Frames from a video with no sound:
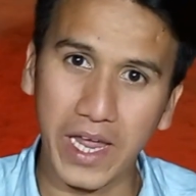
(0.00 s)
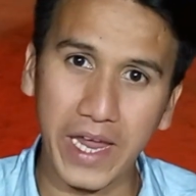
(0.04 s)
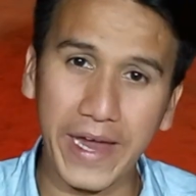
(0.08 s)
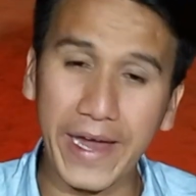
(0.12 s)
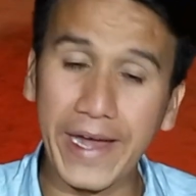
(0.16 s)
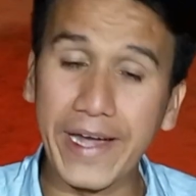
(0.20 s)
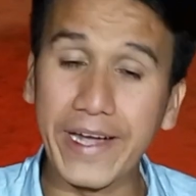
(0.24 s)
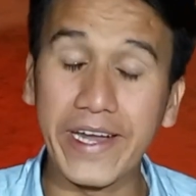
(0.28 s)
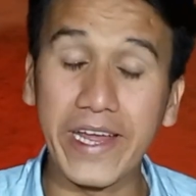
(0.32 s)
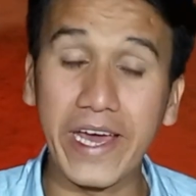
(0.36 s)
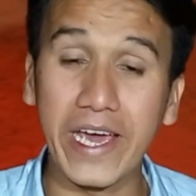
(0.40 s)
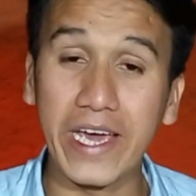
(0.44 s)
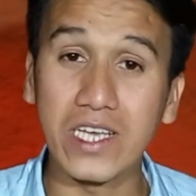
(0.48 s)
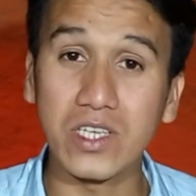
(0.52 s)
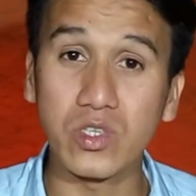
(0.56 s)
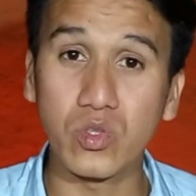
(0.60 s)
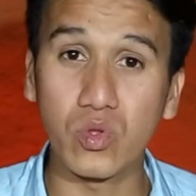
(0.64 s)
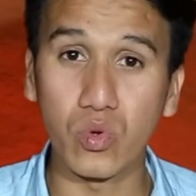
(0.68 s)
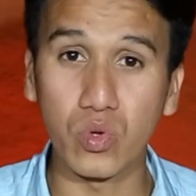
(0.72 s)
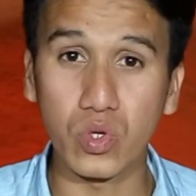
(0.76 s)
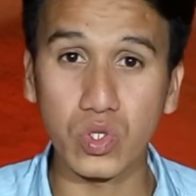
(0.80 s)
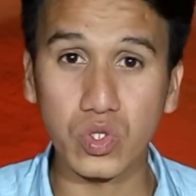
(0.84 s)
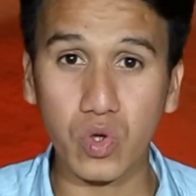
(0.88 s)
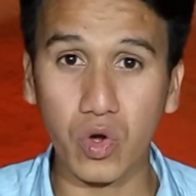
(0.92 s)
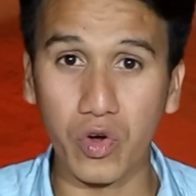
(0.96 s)
And as
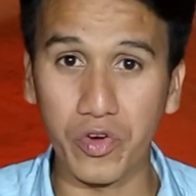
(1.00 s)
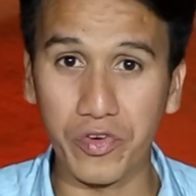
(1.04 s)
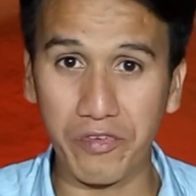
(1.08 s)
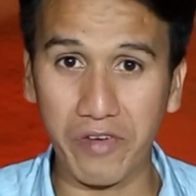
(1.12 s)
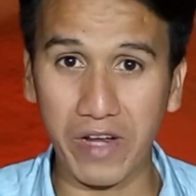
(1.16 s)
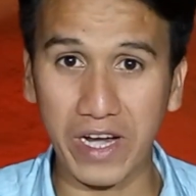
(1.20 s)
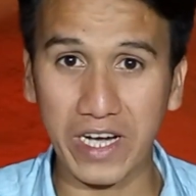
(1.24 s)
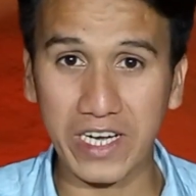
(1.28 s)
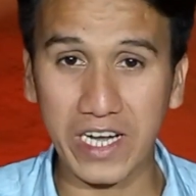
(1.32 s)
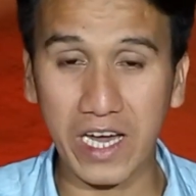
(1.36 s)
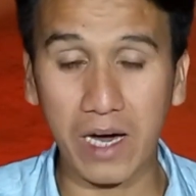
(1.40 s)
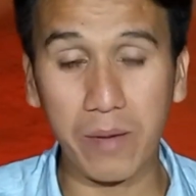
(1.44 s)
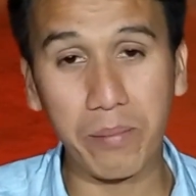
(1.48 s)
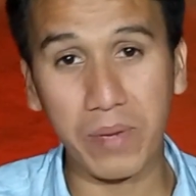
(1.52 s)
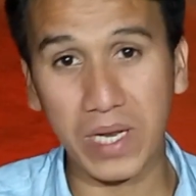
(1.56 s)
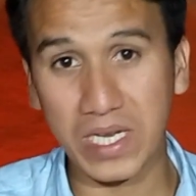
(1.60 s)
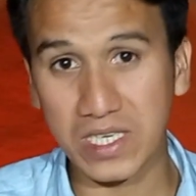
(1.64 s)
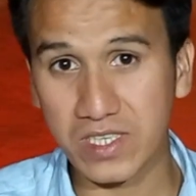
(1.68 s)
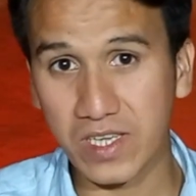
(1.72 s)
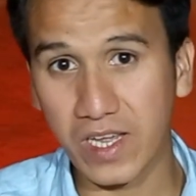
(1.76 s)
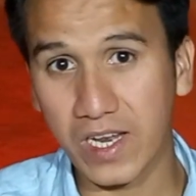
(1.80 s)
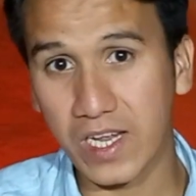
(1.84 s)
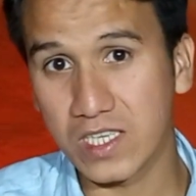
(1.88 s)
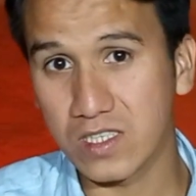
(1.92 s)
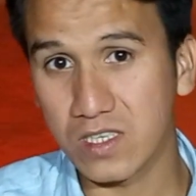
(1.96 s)
those contracts are
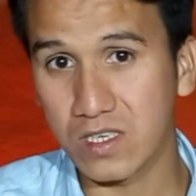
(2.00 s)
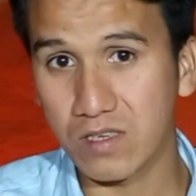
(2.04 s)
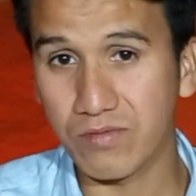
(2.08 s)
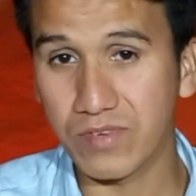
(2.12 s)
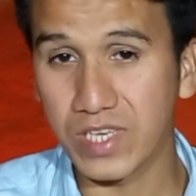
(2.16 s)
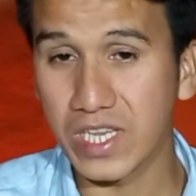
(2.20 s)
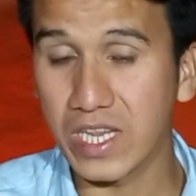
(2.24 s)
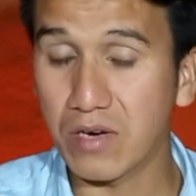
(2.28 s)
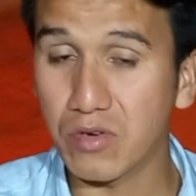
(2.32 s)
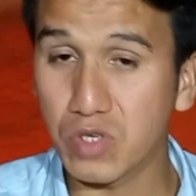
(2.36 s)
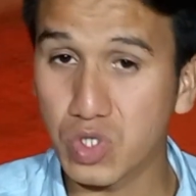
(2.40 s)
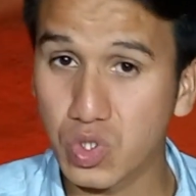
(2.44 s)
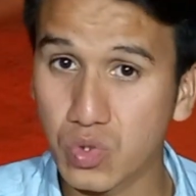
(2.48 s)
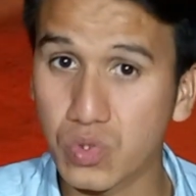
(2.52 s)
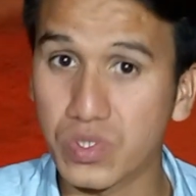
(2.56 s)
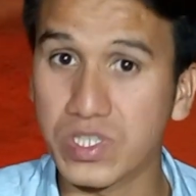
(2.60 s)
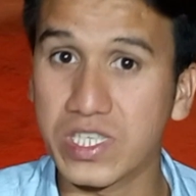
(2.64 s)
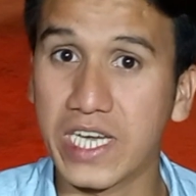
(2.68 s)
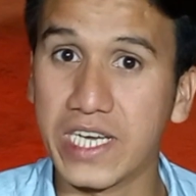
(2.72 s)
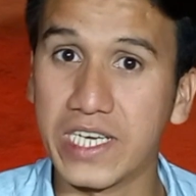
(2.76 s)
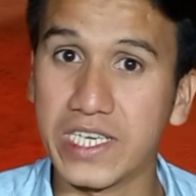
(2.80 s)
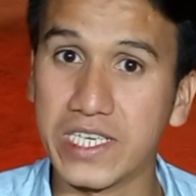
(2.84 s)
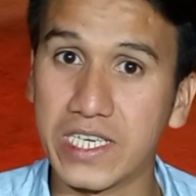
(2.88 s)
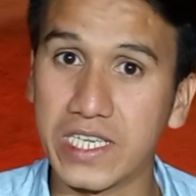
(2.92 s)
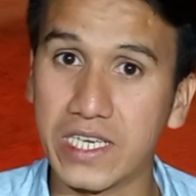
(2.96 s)
pressurized with our
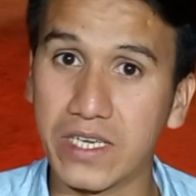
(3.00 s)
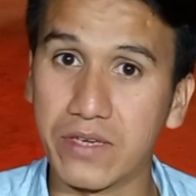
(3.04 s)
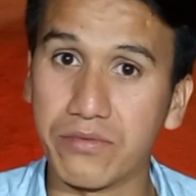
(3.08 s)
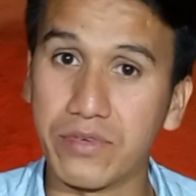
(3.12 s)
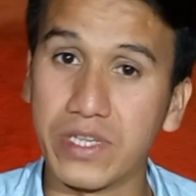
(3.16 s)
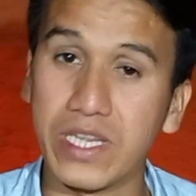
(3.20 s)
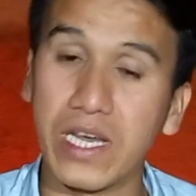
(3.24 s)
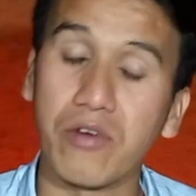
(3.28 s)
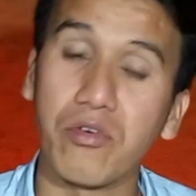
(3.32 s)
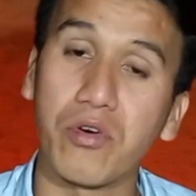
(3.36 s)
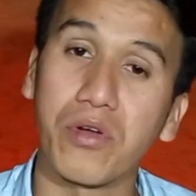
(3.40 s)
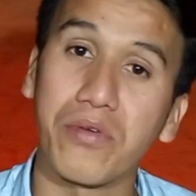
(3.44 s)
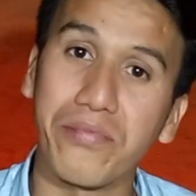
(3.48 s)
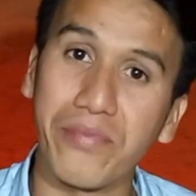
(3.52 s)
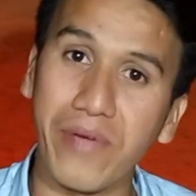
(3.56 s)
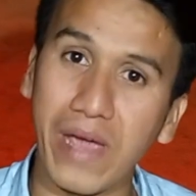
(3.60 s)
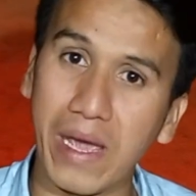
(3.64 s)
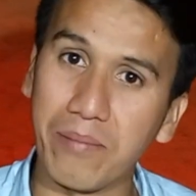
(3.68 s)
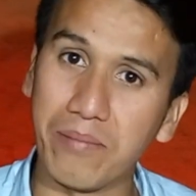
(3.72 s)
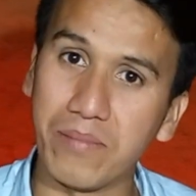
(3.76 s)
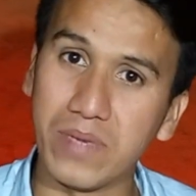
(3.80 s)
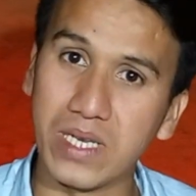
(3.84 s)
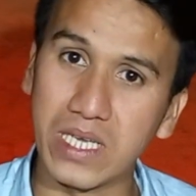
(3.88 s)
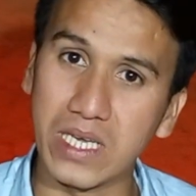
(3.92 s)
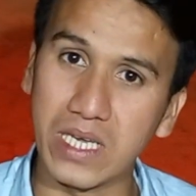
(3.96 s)
society, with our
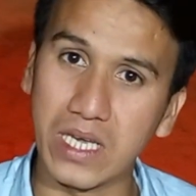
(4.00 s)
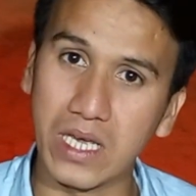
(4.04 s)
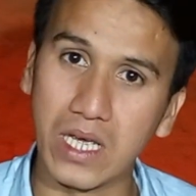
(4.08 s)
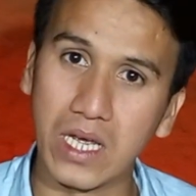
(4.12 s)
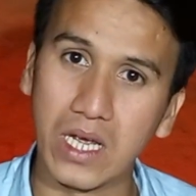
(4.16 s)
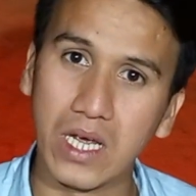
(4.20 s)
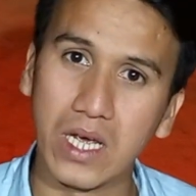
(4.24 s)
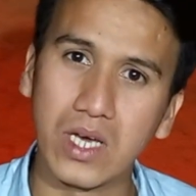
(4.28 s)
family,